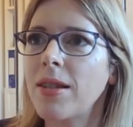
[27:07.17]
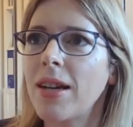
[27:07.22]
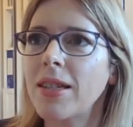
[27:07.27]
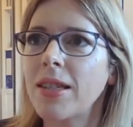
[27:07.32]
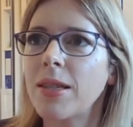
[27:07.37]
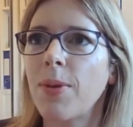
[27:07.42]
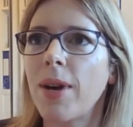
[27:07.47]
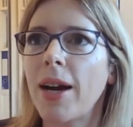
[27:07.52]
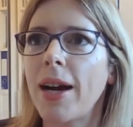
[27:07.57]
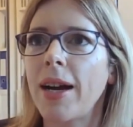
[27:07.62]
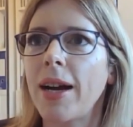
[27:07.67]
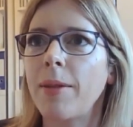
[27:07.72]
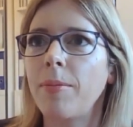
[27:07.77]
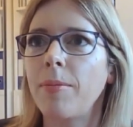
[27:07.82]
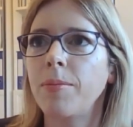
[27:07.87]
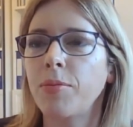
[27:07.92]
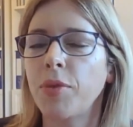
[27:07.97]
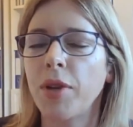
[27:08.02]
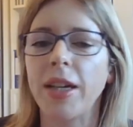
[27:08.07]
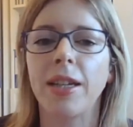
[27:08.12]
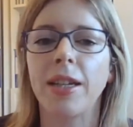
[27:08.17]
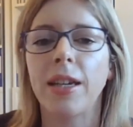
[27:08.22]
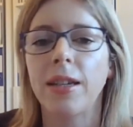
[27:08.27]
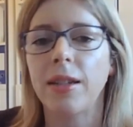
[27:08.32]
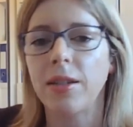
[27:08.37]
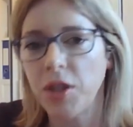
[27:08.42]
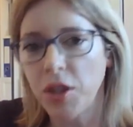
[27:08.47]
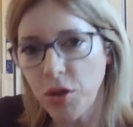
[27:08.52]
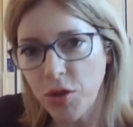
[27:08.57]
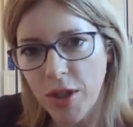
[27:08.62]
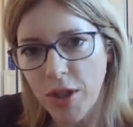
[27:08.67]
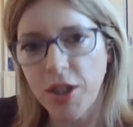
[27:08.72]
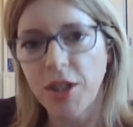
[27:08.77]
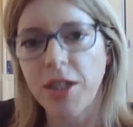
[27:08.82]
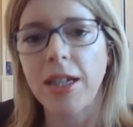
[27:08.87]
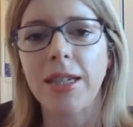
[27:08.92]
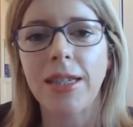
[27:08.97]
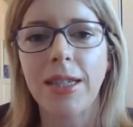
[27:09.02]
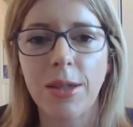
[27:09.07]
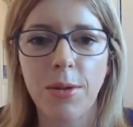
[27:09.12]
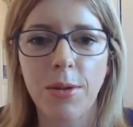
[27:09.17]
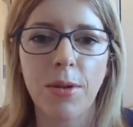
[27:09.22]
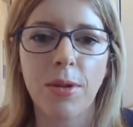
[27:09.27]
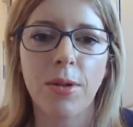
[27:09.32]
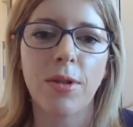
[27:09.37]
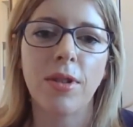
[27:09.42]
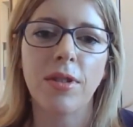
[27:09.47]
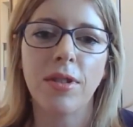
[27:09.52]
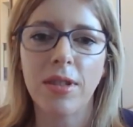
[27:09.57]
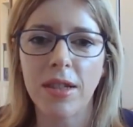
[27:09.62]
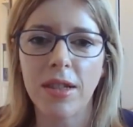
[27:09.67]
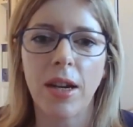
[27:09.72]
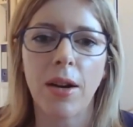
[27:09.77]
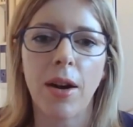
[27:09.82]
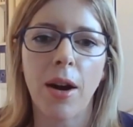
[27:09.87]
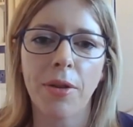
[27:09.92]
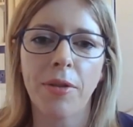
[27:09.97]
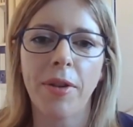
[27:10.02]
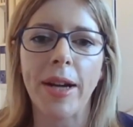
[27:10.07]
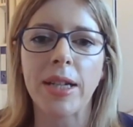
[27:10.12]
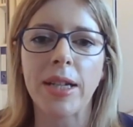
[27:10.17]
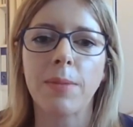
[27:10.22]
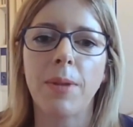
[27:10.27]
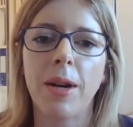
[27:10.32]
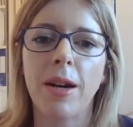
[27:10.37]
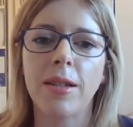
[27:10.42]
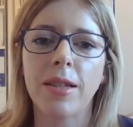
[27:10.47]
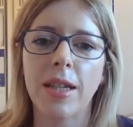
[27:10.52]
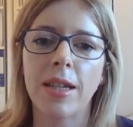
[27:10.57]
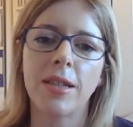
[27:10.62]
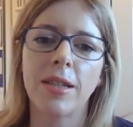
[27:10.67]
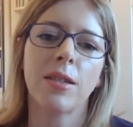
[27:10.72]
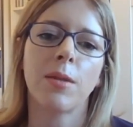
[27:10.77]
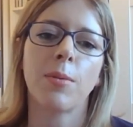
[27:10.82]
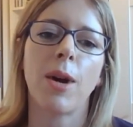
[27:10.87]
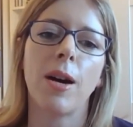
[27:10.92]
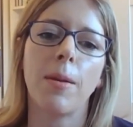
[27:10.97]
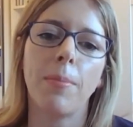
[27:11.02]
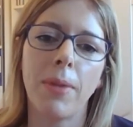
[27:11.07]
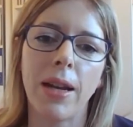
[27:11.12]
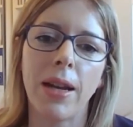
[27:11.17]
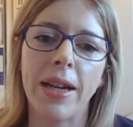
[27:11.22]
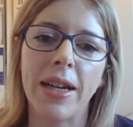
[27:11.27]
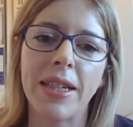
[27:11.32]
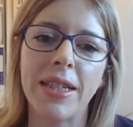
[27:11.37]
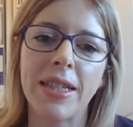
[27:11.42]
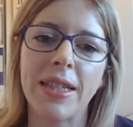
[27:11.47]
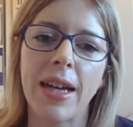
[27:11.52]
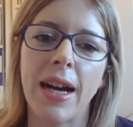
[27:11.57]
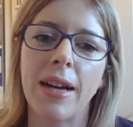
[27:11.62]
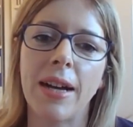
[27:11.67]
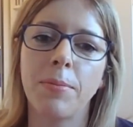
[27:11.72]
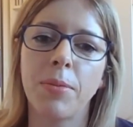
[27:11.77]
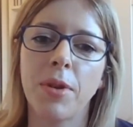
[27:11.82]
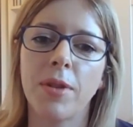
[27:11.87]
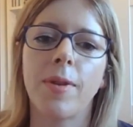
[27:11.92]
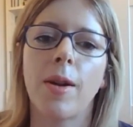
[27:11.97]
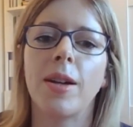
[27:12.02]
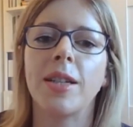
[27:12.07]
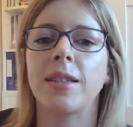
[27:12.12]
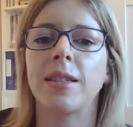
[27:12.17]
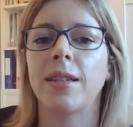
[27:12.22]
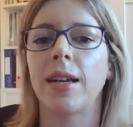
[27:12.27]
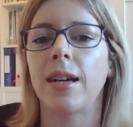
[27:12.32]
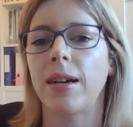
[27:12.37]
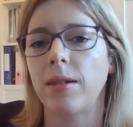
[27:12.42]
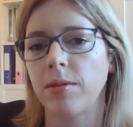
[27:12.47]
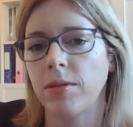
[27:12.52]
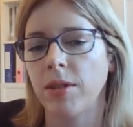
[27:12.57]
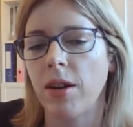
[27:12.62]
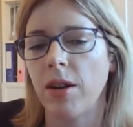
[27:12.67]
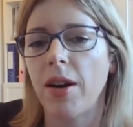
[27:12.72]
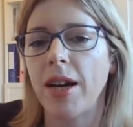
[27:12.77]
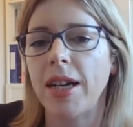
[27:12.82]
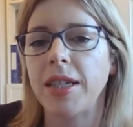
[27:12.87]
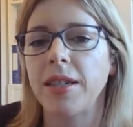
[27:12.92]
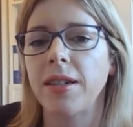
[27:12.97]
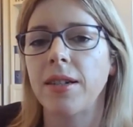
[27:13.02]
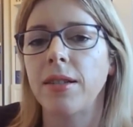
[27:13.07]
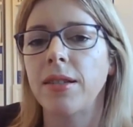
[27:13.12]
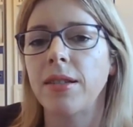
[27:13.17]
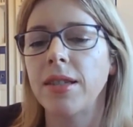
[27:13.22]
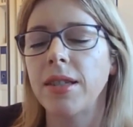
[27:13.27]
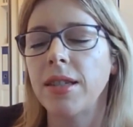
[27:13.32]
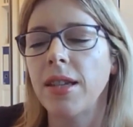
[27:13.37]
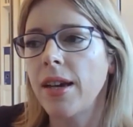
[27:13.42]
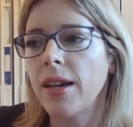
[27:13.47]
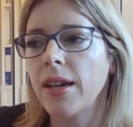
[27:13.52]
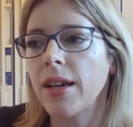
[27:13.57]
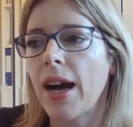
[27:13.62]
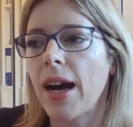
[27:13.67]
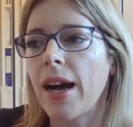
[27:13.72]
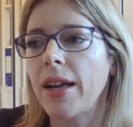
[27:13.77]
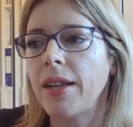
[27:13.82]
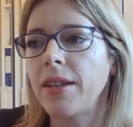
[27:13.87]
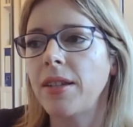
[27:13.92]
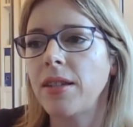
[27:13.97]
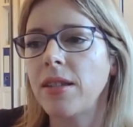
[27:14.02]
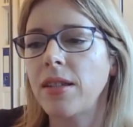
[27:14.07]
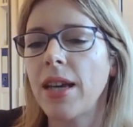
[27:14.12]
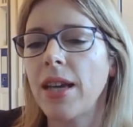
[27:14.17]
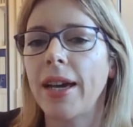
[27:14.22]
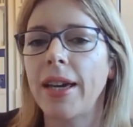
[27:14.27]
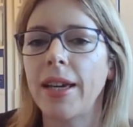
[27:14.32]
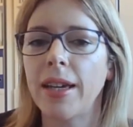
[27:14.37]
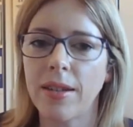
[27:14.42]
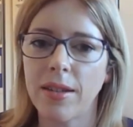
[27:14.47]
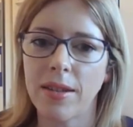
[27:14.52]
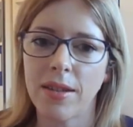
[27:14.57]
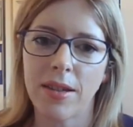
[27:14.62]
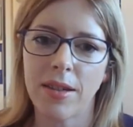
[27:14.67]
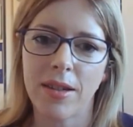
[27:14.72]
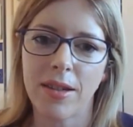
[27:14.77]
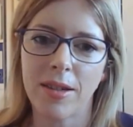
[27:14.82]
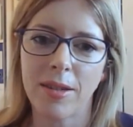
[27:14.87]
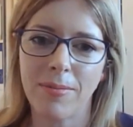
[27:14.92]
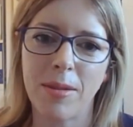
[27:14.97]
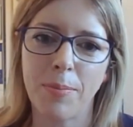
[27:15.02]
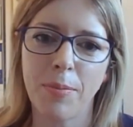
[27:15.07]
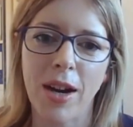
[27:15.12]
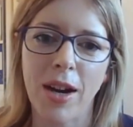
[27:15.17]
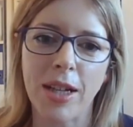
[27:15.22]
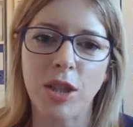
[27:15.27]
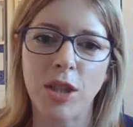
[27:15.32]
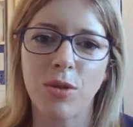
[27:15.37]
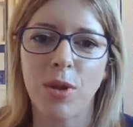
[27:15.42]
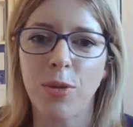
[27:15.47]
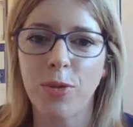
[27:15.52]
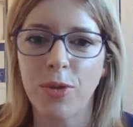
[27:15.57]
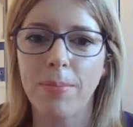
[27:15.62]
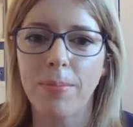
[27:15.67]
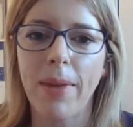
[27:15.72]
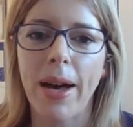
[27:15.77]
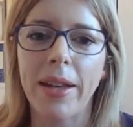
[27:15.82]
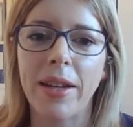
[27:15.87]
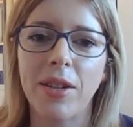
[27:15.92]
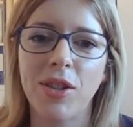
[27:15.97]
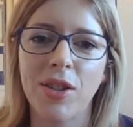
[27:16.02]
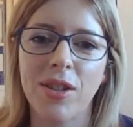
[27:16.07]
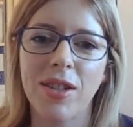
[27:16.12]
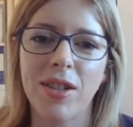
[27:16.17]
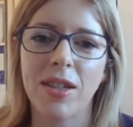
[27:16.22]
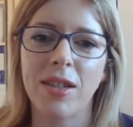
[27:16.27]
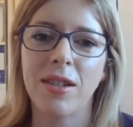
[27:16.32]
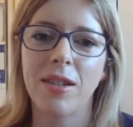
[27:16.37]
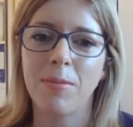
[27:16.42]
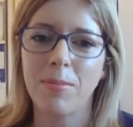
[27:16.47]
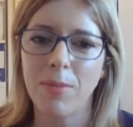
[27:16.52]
that's where bringing in a nutritionist or, other experts into the workplace and providing that guidance can take the pressure off the manager to